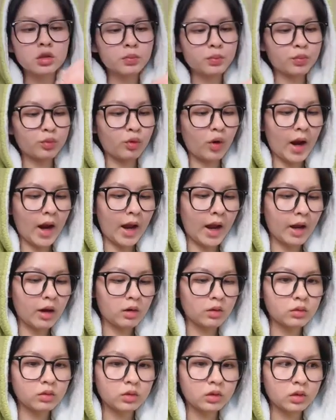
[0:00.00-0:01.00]

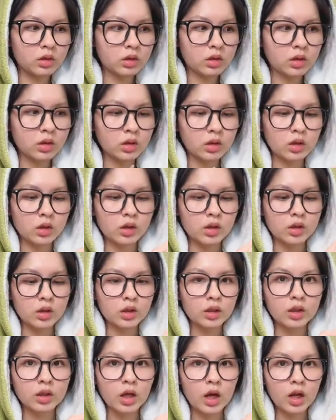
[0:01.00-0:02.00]
brown
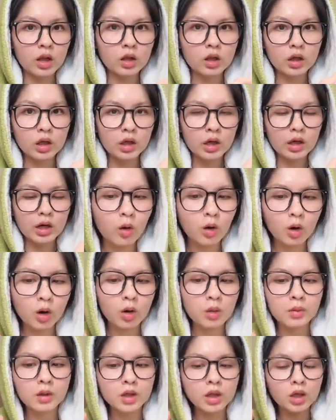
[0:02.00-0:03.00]
color, or
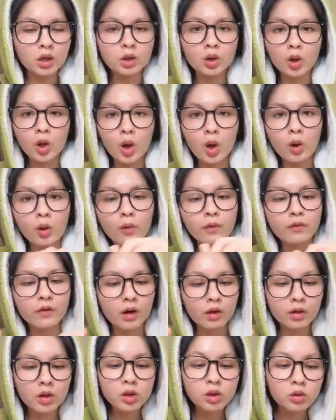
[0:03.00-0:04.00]
we can go
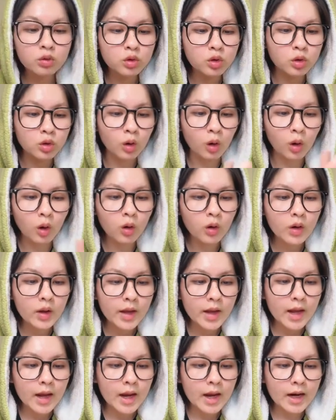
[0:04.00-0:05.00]
very neutral,
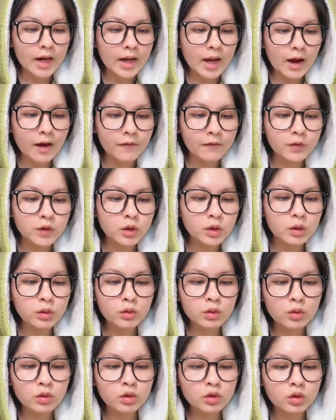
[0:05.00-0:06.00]
and I have 2
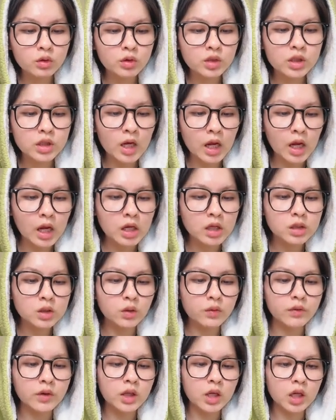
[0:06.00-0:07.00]
neutral shades
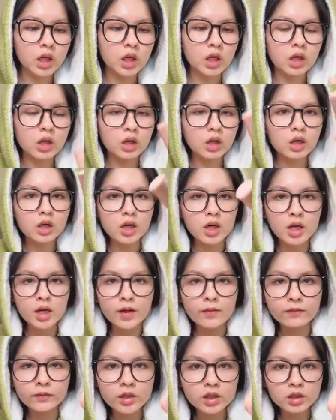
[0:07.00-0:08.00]
over here.
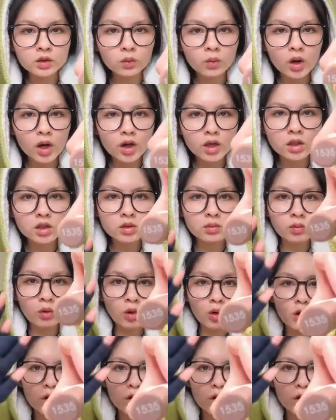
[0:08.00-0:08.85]
This one is more